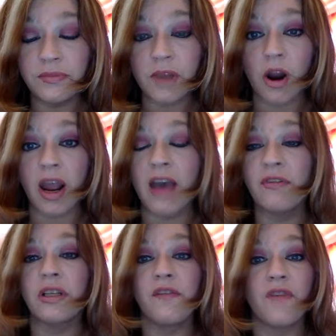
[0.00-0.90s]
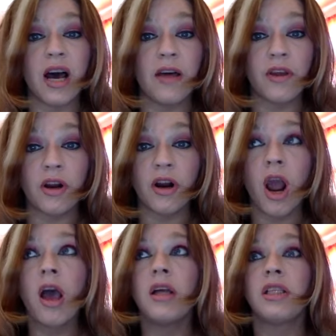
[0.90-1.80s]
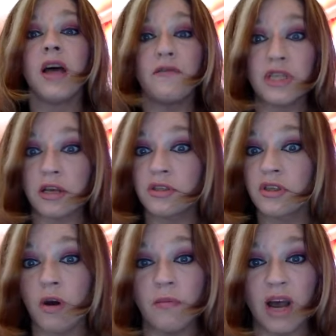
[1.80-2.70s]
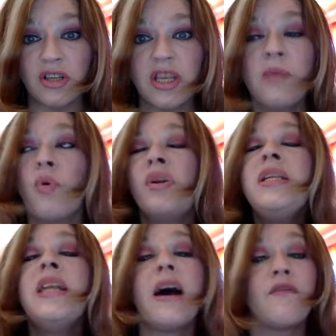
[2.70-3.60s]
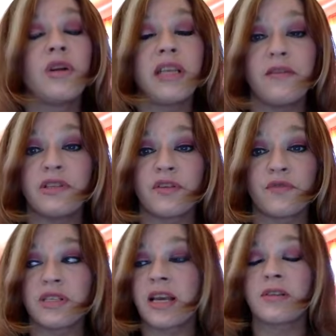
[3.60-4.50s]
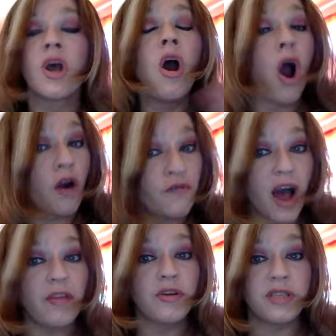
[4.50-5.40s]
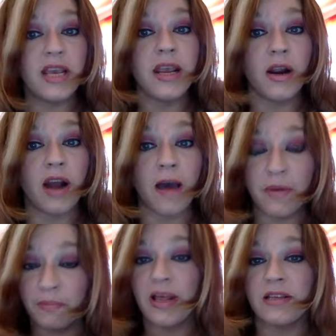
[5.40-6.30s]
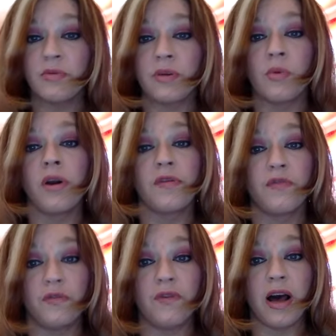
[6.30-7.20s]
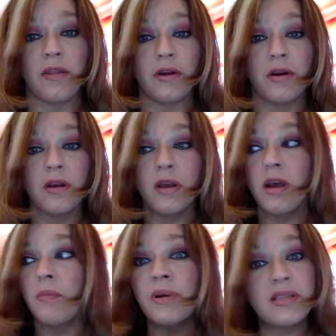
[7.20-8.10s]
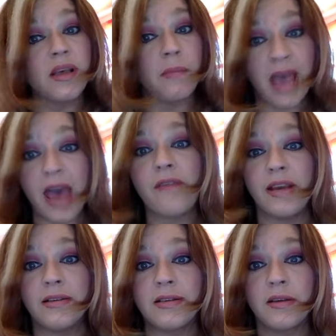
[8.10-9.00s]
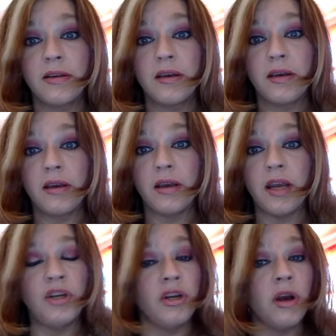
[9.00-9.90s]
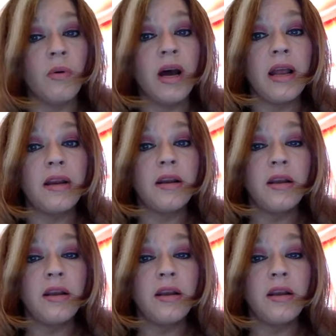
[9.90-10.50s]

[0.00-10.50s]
Our Heavenly Father loves us so much. He will never leave us or forsake us. Our Father's here. I've been blessed with a wonderful Father, but some haven't. And you know what?